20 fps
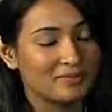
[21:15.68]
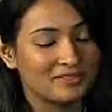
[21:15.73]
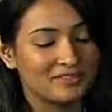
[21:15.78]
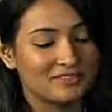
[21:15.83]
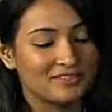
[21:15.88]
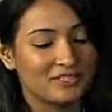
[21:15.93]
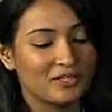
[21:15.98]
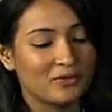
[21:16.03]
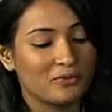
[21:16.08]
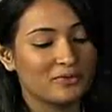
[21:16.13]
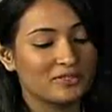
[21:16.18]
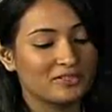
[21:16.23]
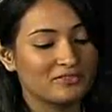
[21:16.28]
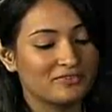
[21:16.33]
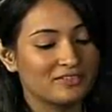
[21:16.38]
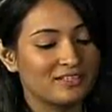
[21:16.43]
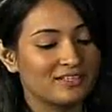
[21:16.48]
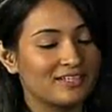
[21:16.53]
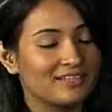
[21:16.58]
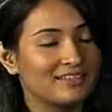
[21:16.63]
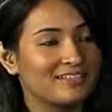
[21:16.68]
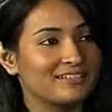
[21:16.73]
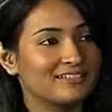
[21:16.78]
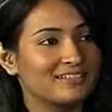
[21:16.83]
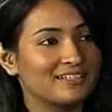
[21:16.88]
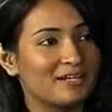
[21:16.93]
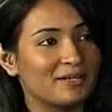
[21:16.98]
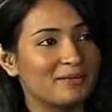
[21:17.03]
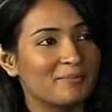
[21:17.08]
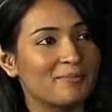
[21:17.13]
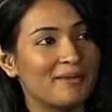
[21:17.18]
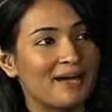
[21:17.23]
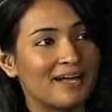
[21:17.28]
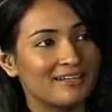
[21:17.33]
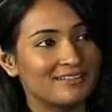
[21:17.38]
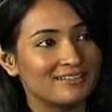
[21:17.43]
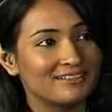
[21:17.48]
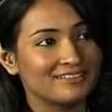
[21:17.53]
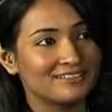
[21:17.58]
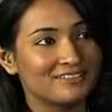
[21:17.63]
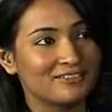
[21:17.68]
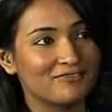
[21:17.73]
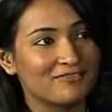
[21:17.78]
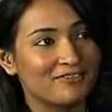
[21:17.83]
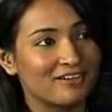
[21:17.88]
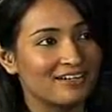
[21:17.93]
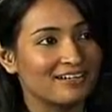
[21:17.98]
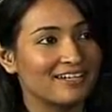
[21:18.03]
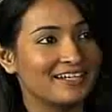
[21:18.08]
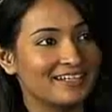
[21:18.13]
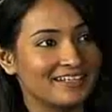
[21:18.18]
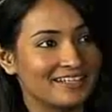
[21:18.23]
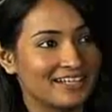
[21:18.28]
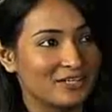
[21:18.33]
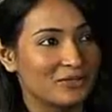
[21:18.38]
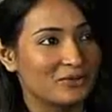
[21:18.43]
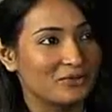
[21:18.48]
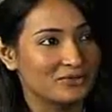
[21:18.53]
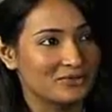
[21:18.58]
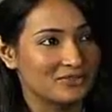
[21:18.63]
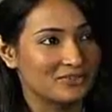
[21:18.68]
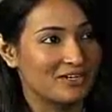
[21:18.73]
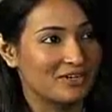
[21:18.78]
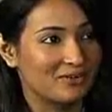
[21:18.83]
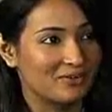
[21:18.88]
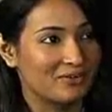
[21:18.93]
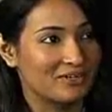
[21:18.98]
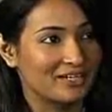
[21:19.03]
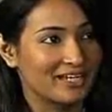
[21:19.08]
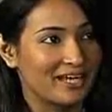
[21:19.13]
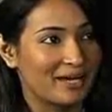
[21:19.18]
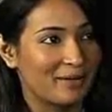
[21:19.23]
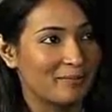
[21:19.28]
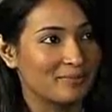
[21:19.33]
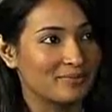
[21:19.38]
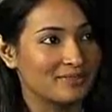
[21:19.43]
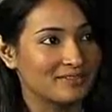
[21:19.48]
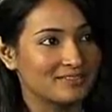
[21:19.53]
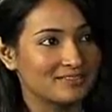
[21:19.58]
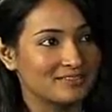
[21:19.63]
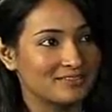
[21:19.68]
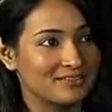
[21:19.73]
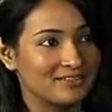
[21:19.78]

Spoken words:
is they always feel that there's unbalanced funding that goes around on campus.